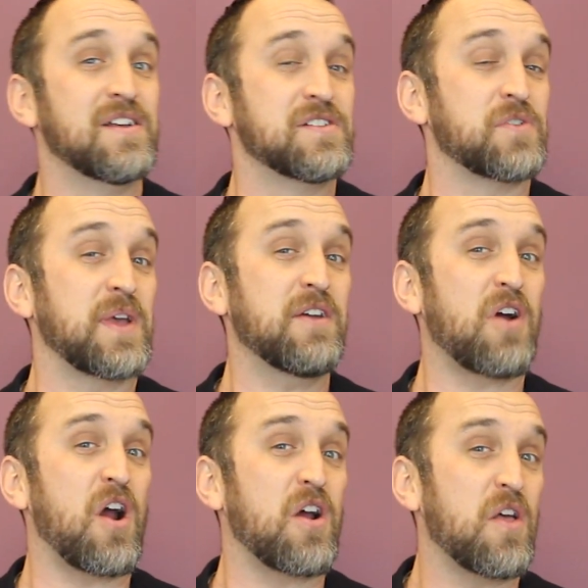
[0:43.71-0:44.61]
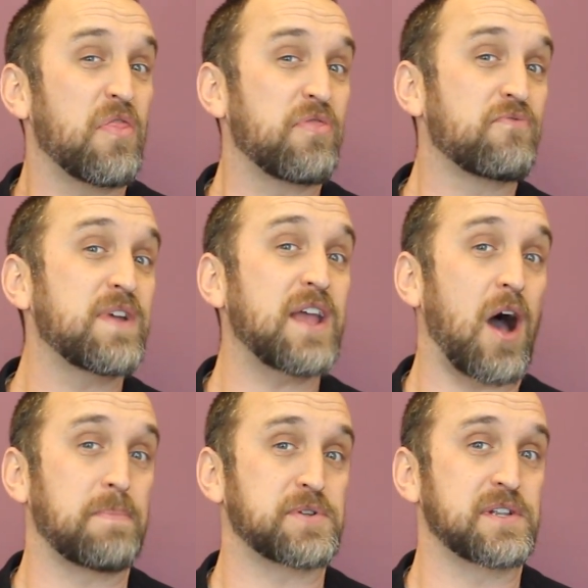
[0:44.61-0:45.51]
So here are 3
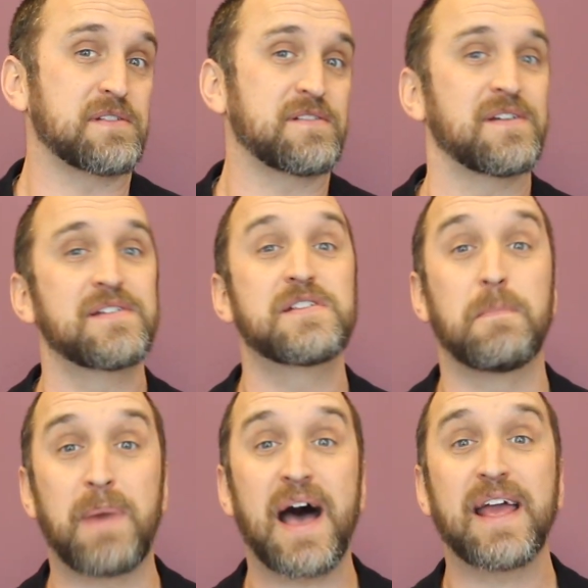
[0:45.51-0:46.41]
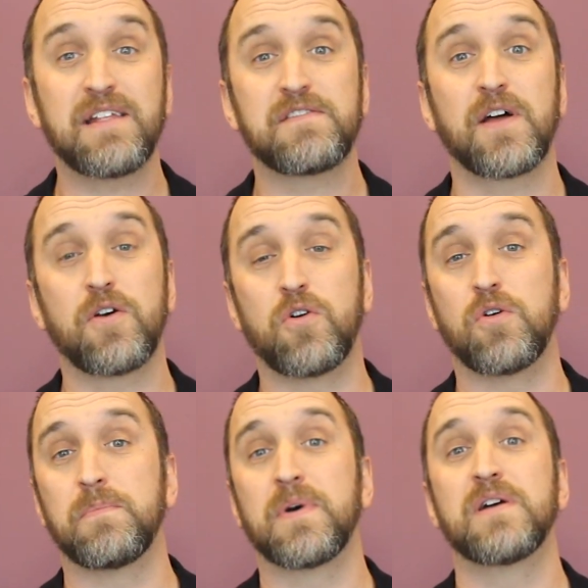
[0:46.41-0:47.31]
options to buy and sell a
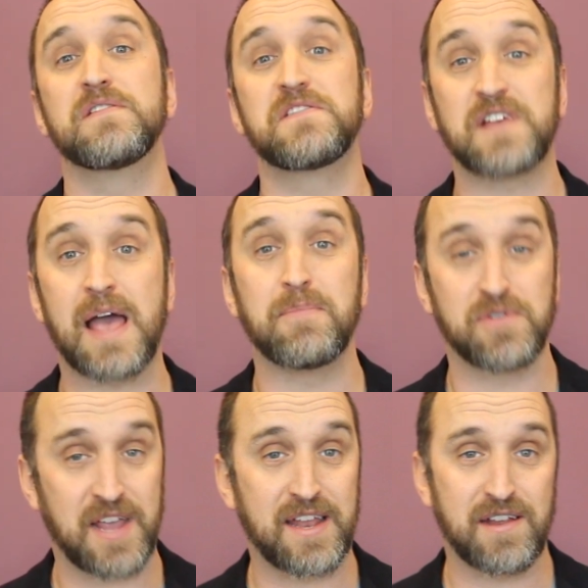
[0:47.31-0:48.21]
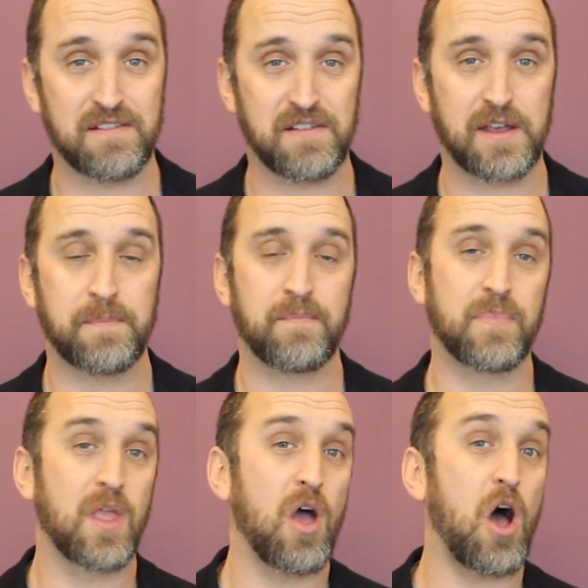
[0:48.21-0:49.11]
home simultaneously.
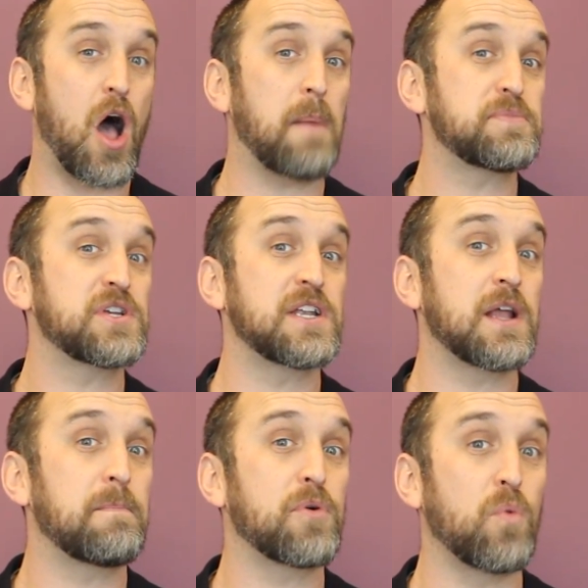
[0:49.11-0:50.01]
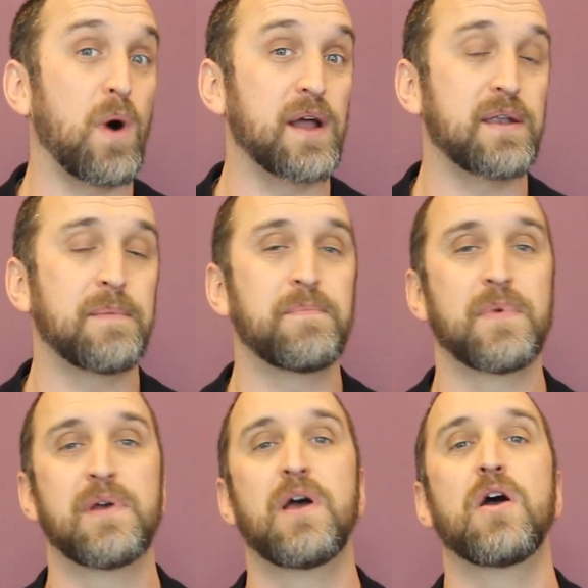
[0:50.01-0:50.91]
Option number 1,
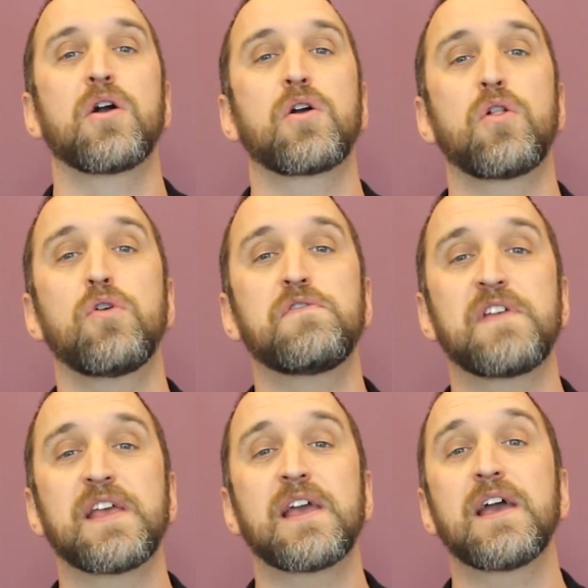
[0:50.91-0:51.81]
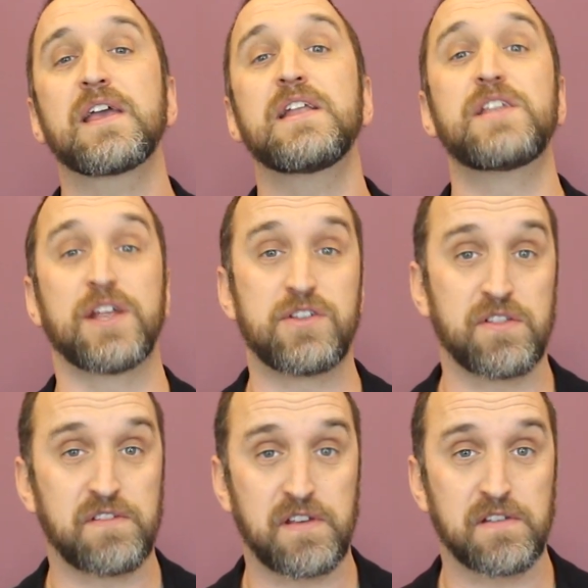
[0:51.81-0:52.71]
closing
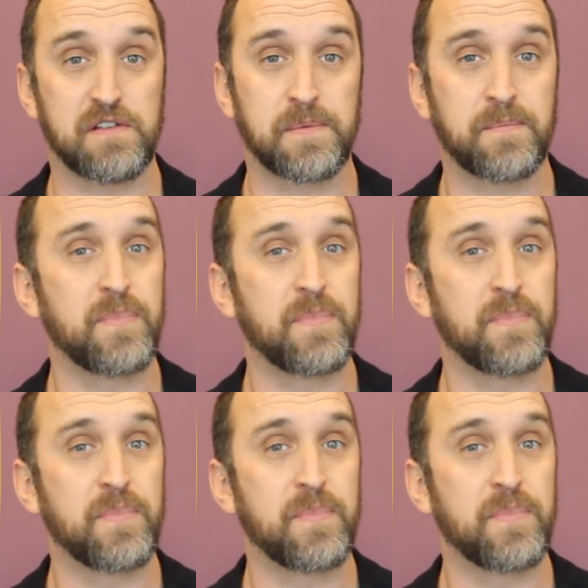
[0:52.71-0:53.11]
contingencies.